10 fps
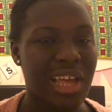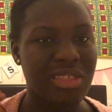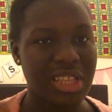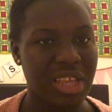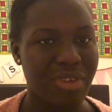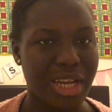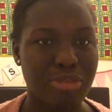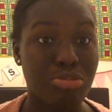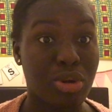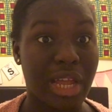I think they've
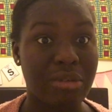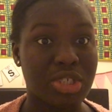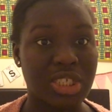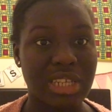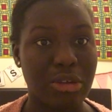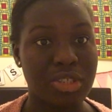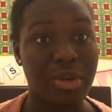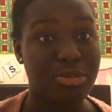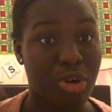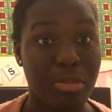added more languages now,
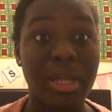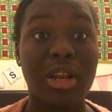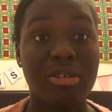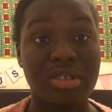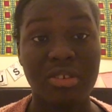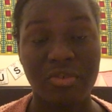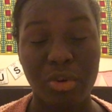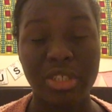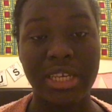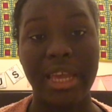so it's probably closer to
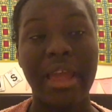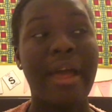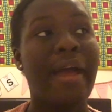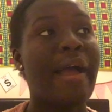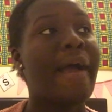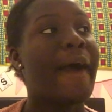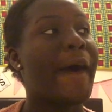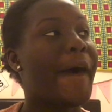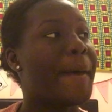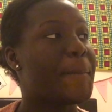40.
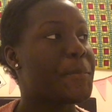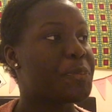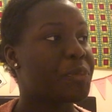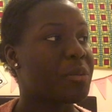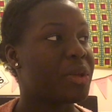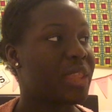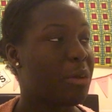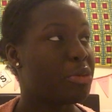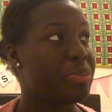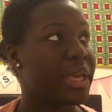But
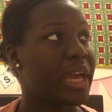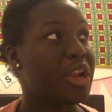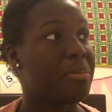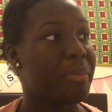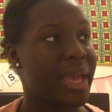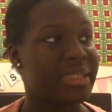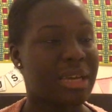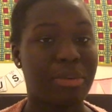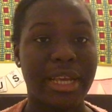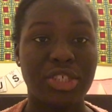that would be an
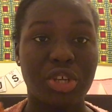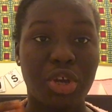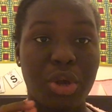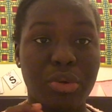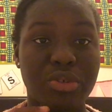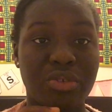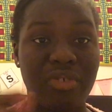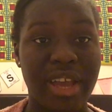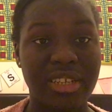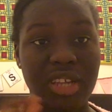amazing place to go to
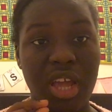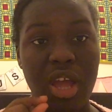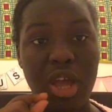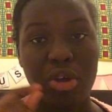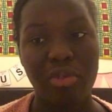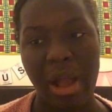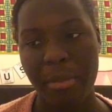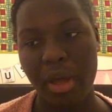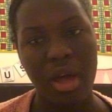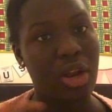find
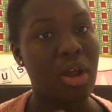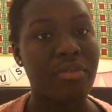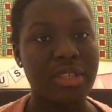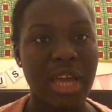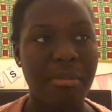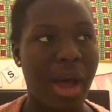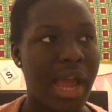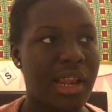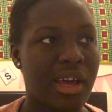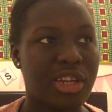grammar. A lot of the time
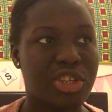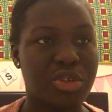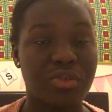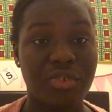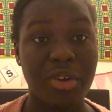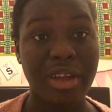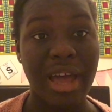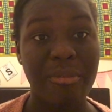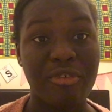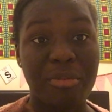I learn new
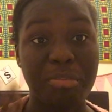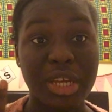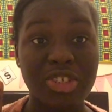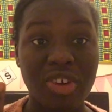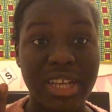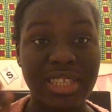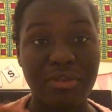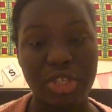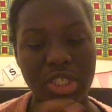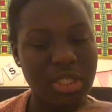vocab from Pinterest.
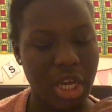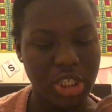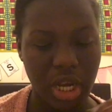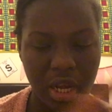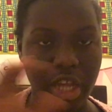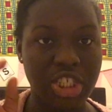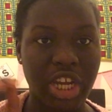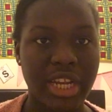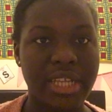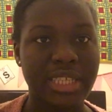If you just search learn
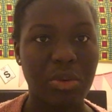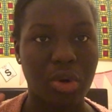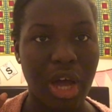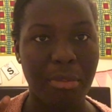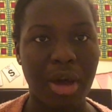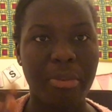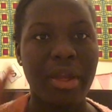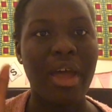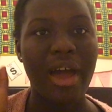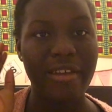Chinese, it will come up.
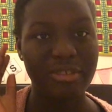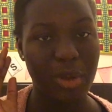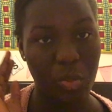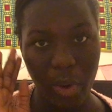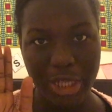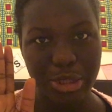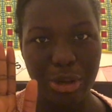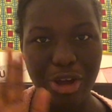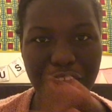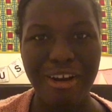I've spent way too
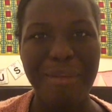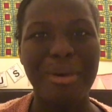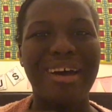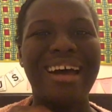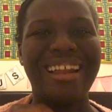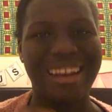long on grammar.